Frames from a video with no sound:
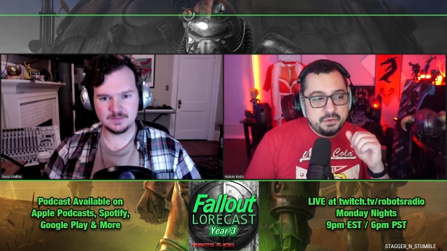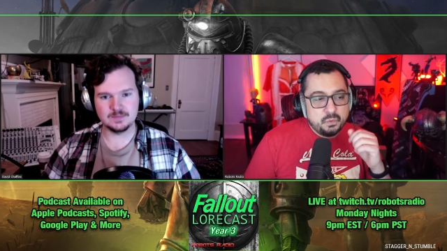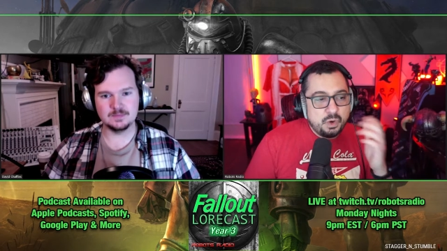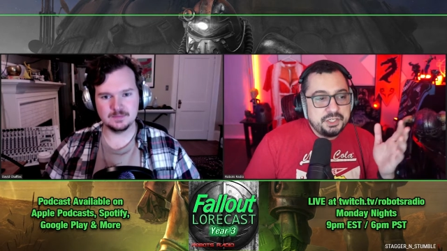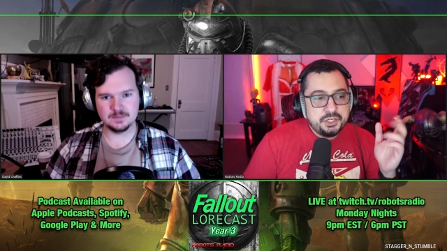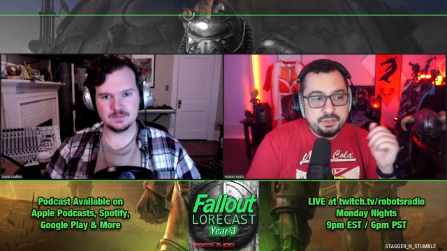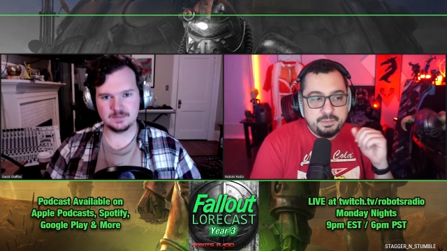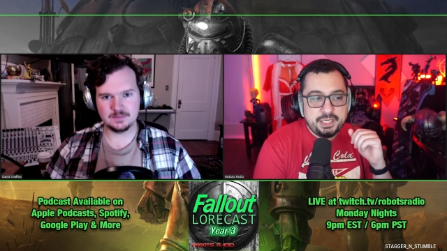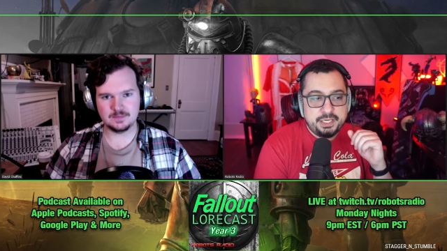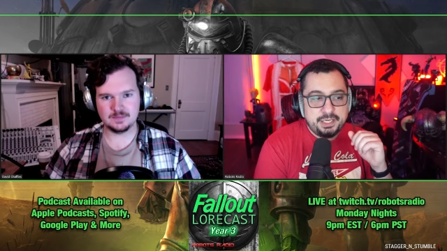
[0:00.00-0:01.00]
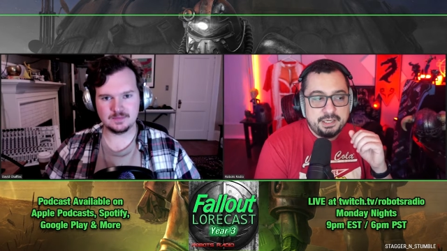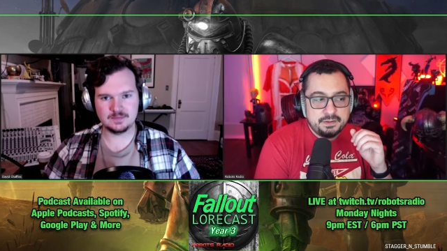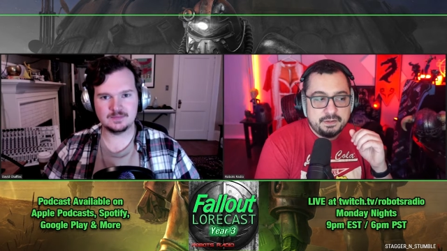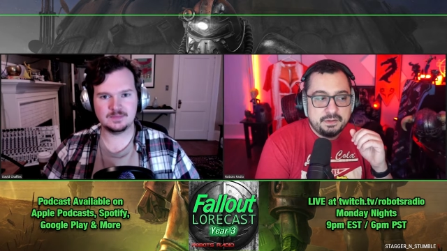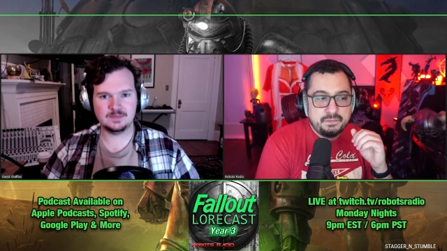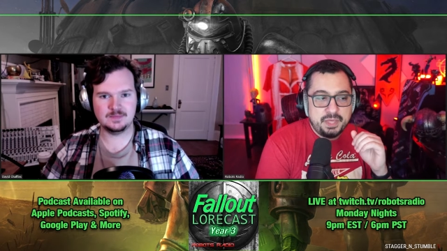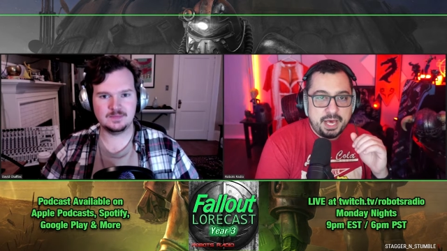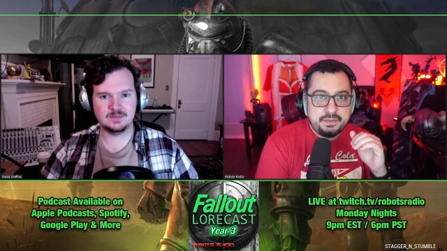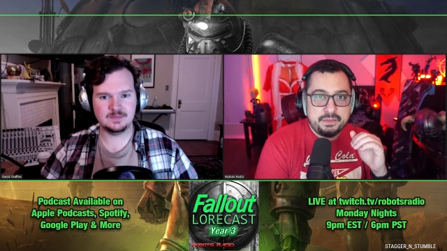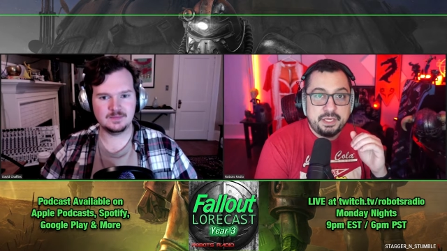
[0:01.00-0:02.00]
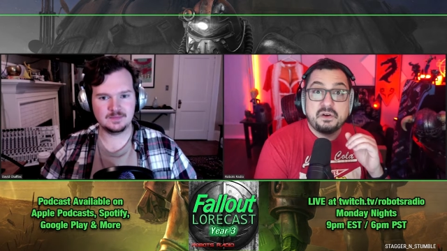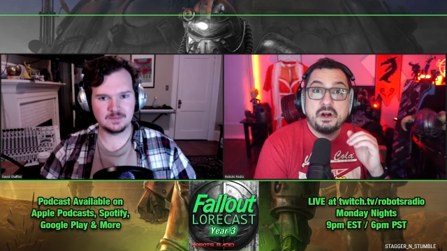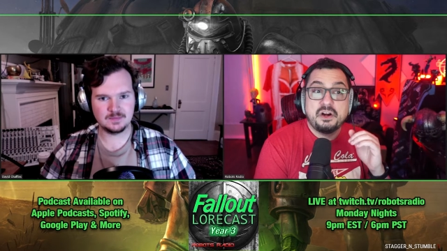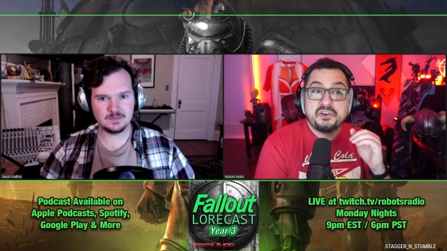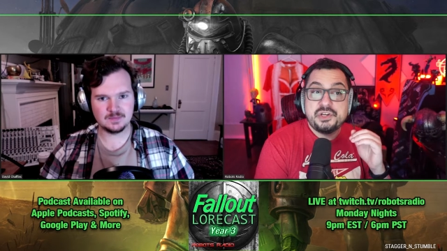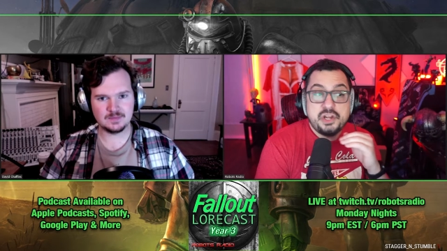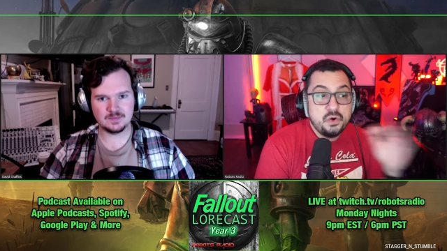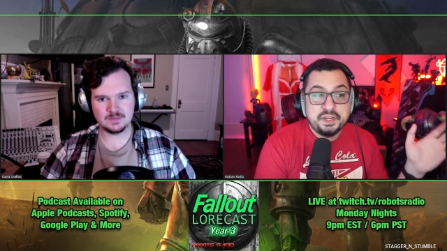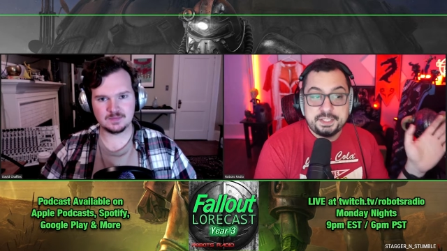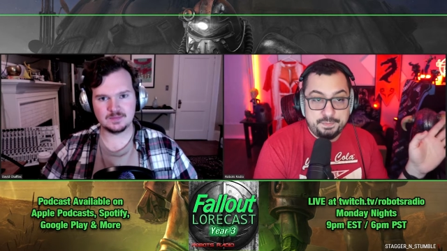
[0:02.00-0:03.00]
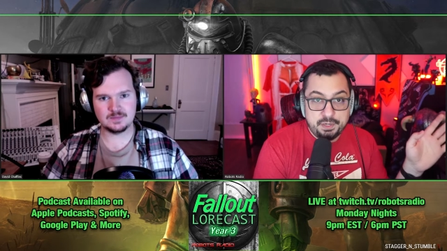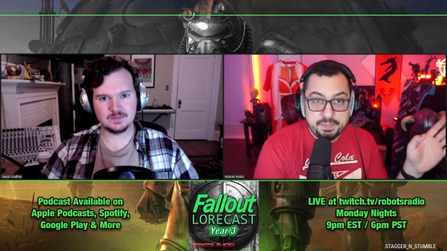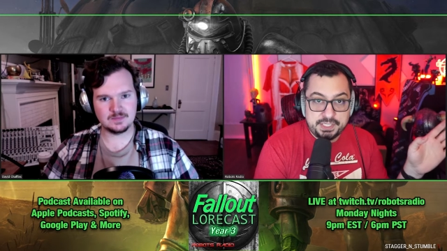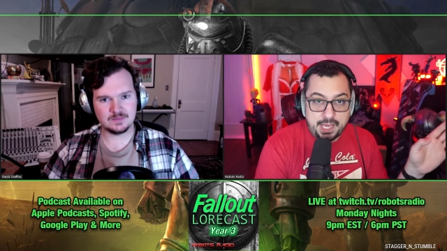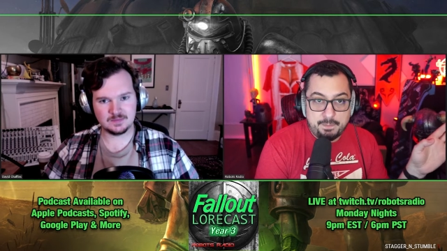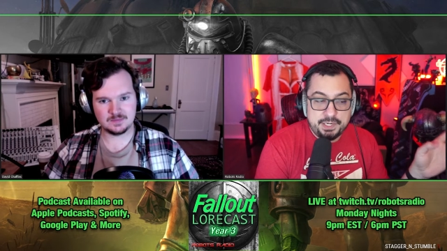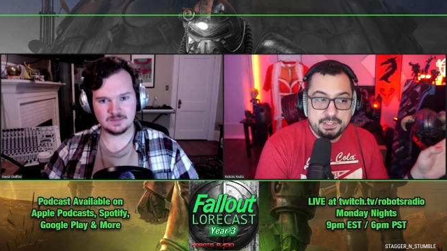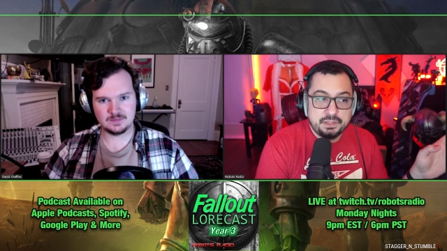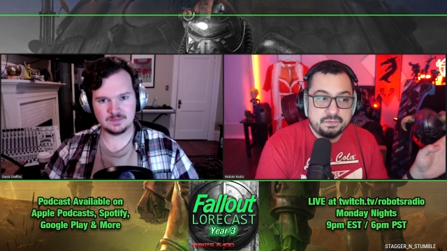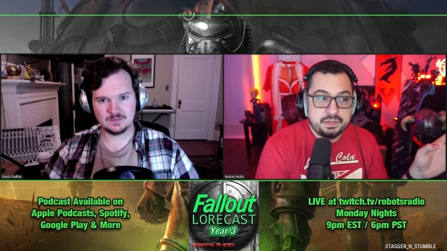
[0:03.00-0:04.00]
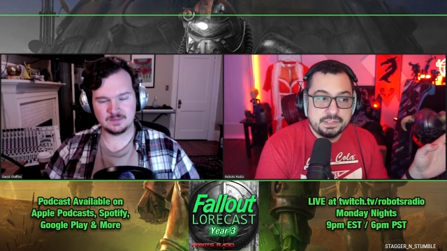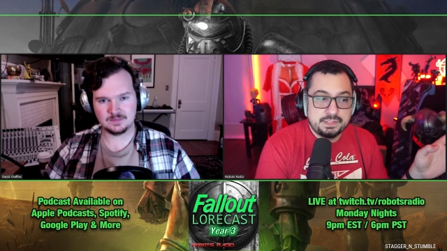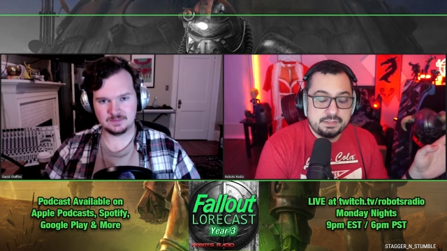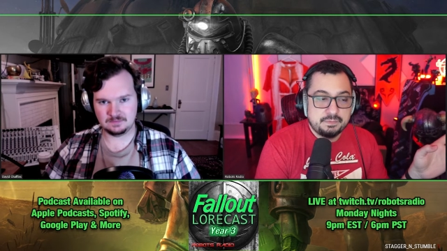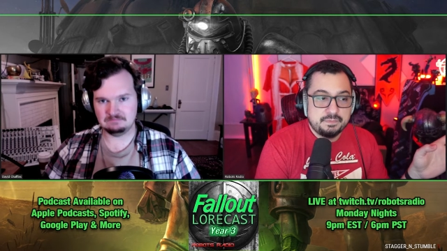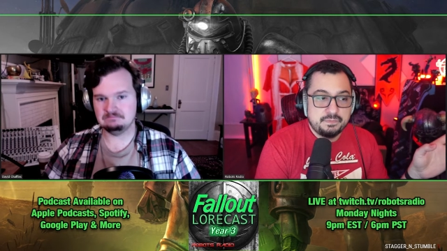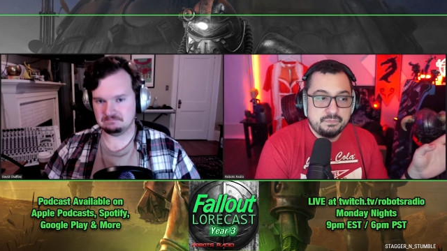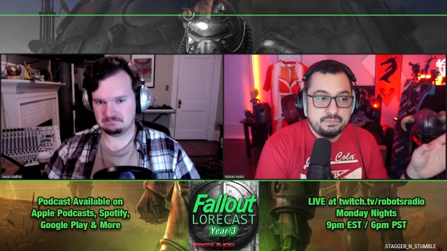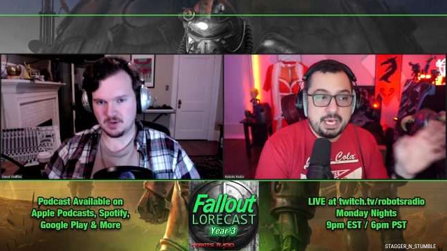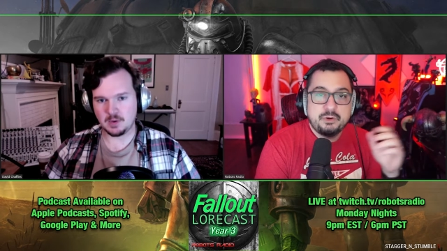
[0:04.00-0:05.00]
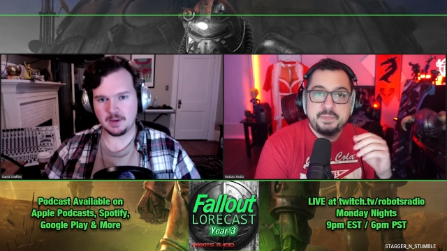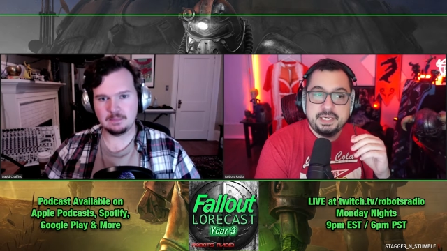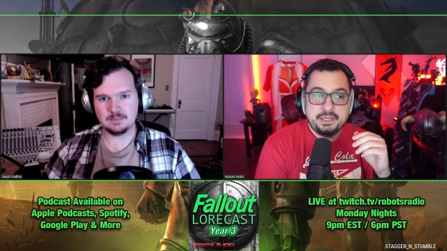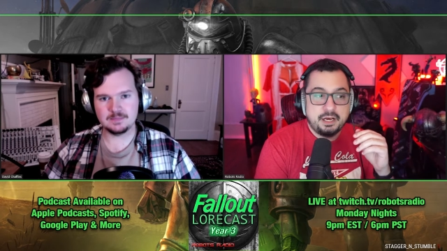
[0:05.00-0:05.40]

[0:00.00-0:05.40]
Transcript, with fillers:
Speaker 1: mm-hmm. one could be that there are no experiments happening in the vaults that would okay.